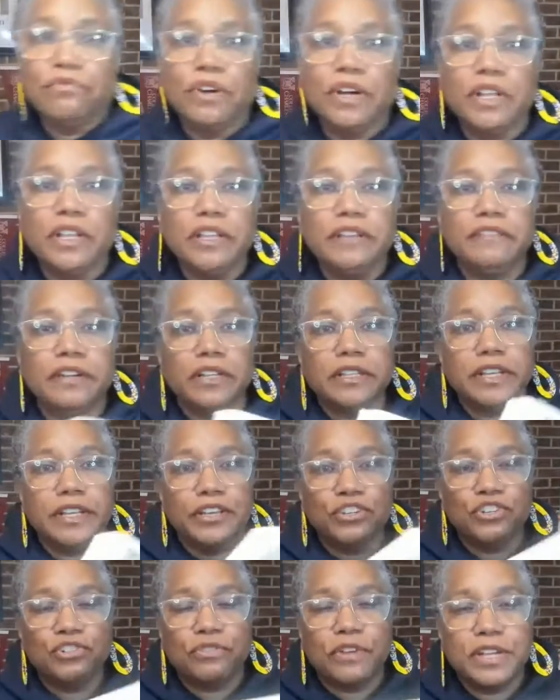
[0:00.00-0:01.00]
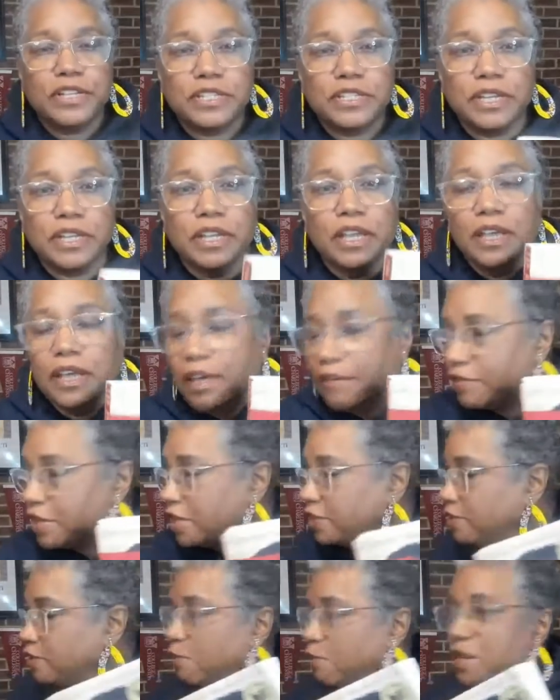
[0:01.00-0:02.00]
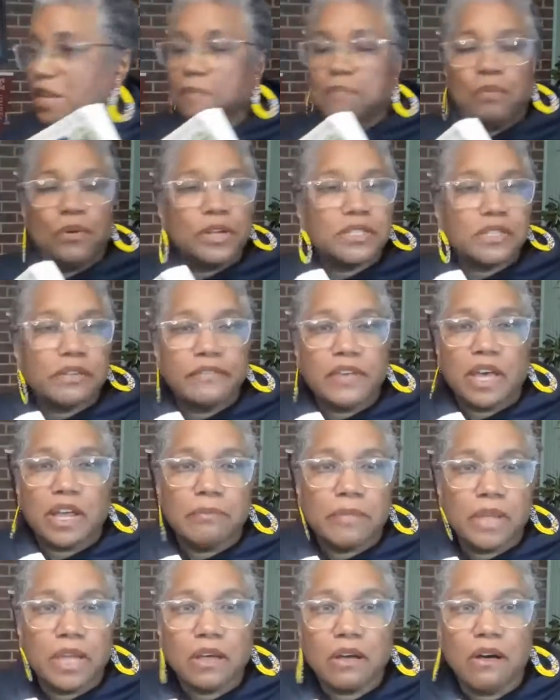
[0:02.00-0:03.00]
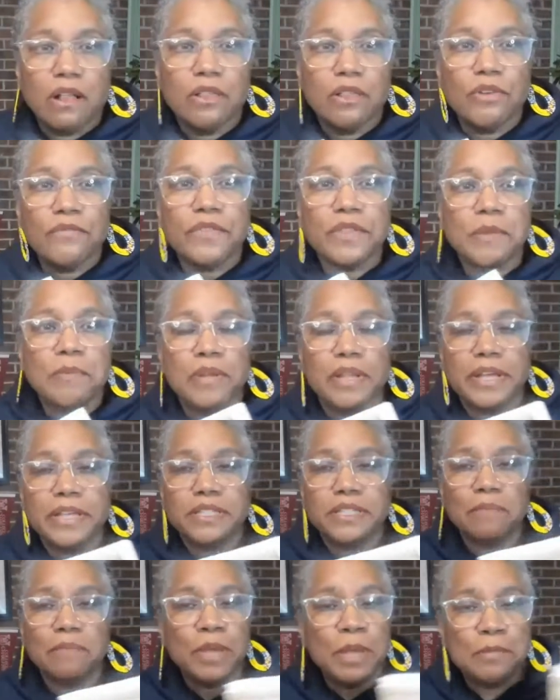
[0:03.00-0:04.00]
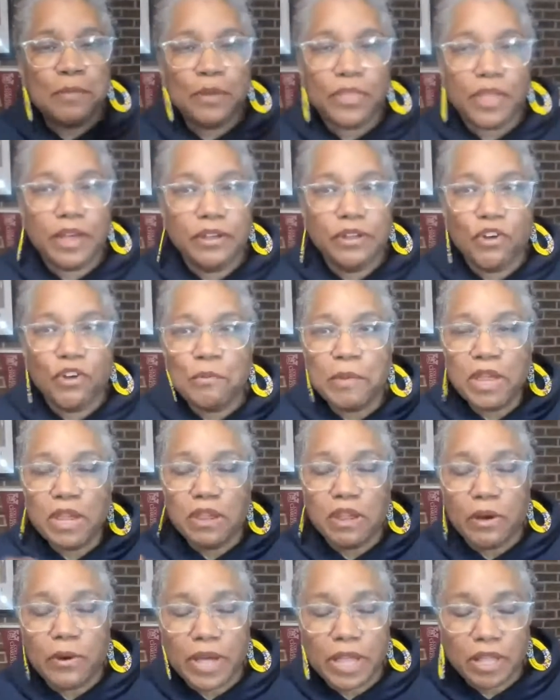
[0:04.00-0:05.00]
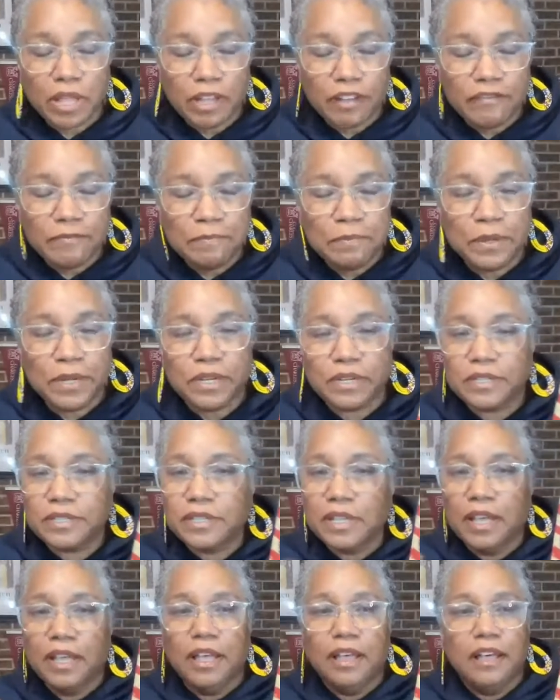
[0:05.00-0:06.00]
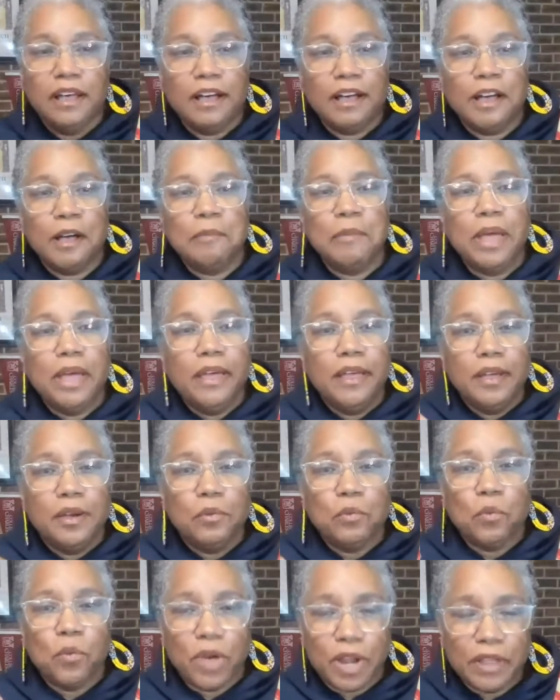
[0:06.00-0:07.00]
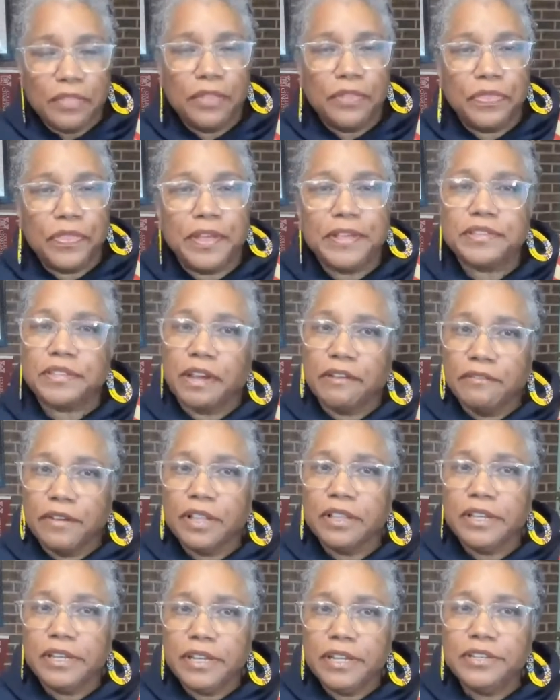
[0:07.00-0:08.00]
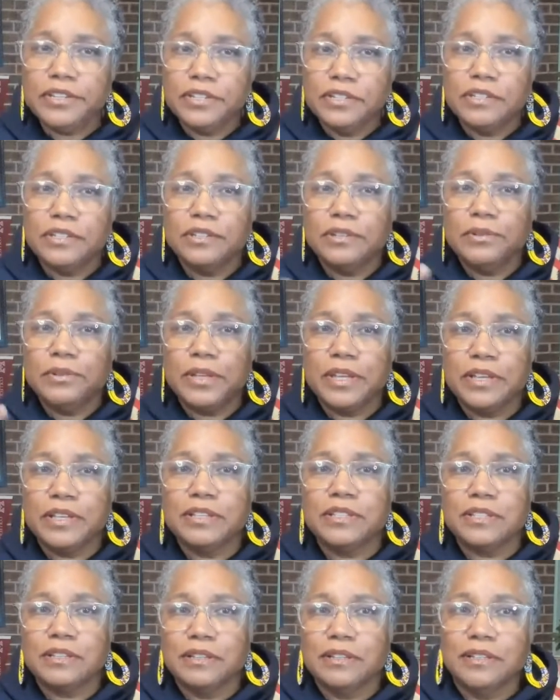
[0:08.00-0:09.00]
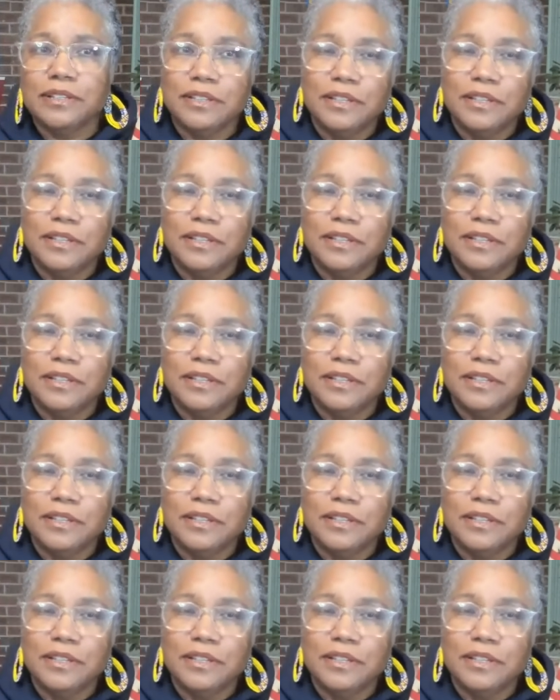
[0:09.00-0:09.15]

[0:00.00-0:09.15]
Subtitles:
really, really interesting. I've got so many books. I've got them like all over the place. And people that know me know I love books. One of the things I really need to do is